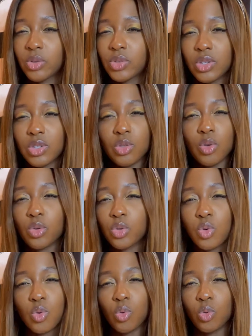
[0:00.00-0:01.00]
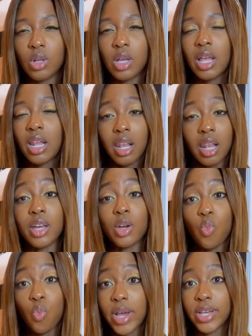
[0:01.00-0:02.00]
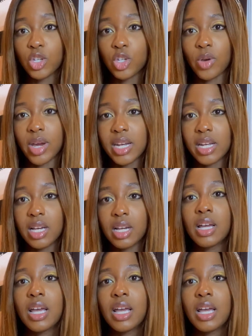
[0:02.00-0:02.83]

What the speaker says: So it's not at all like a waist trainer.